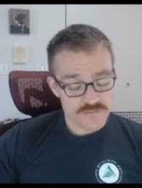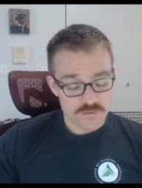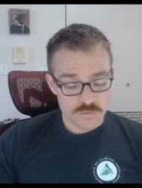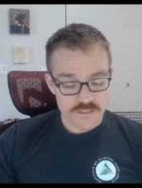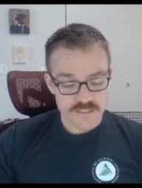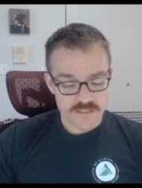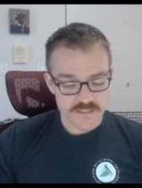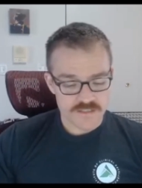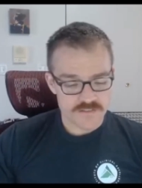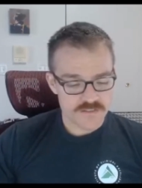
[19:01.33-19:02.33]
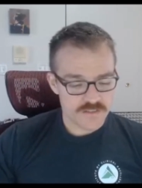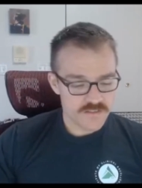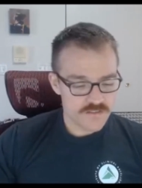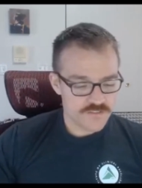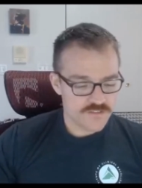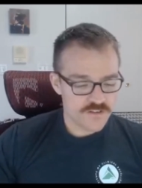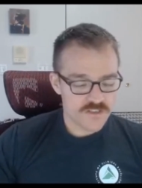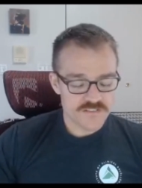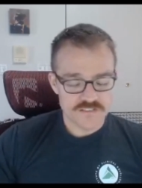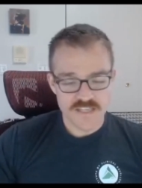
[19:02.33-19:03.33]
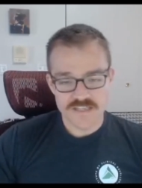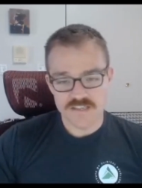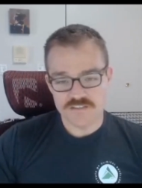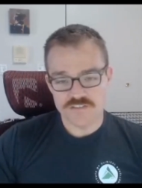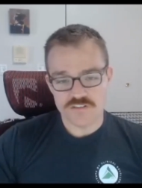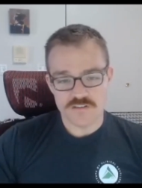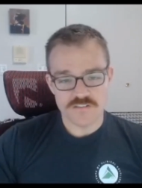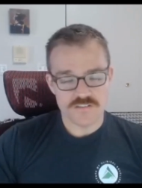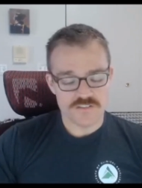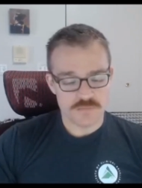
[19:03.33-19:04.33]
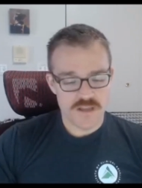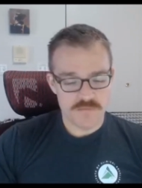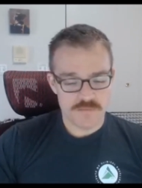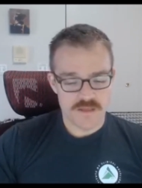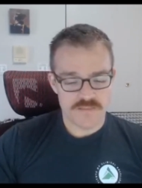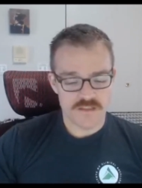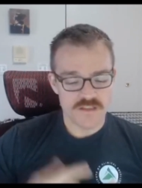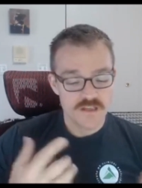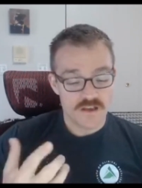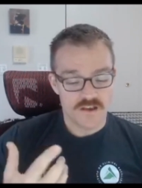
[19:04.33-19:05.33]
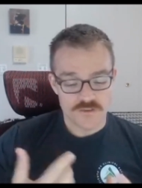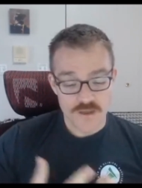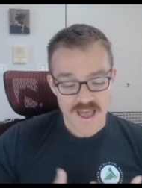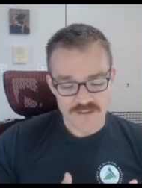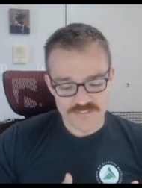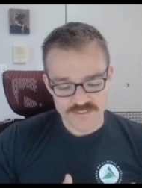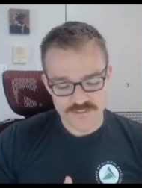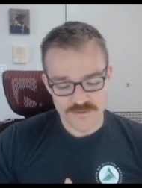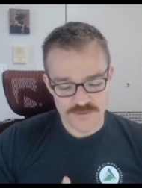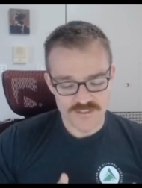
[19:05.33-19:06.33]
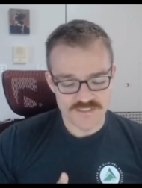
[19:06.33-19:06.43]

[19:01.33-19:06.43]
you working in, in insurance and taking insurance as your payment method, uh, you have to do